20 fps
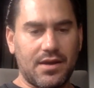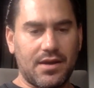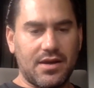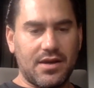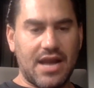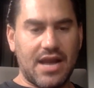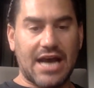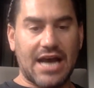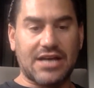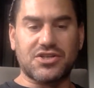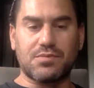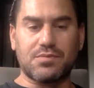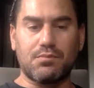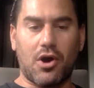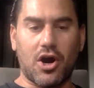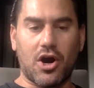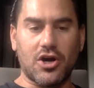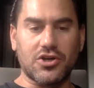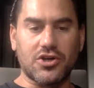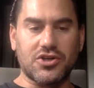next
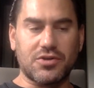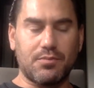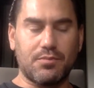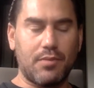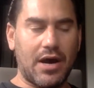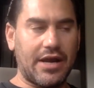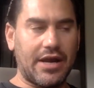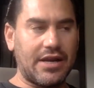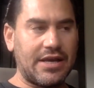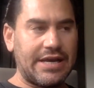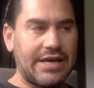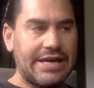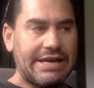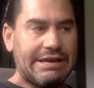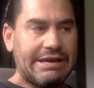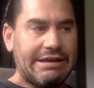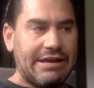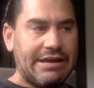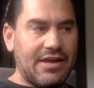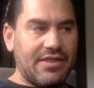March, but
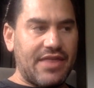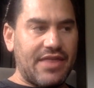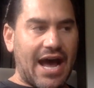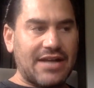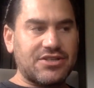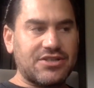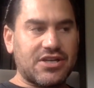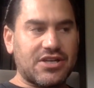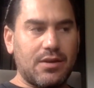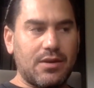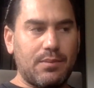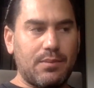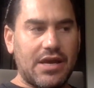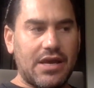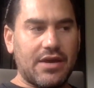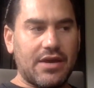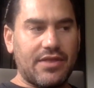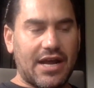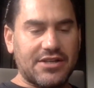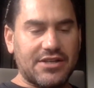that's going to
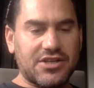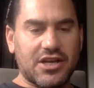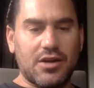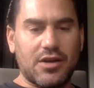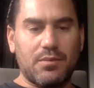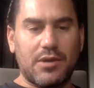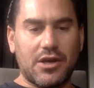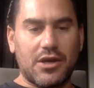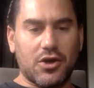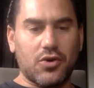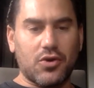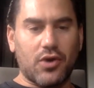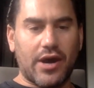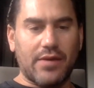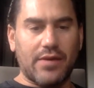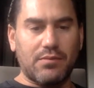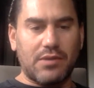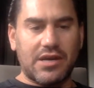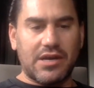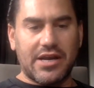be a
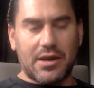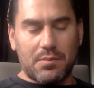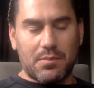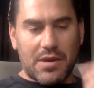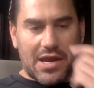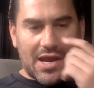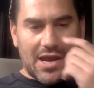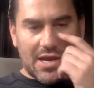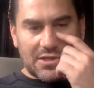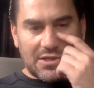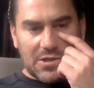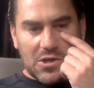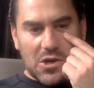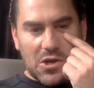great meeting because,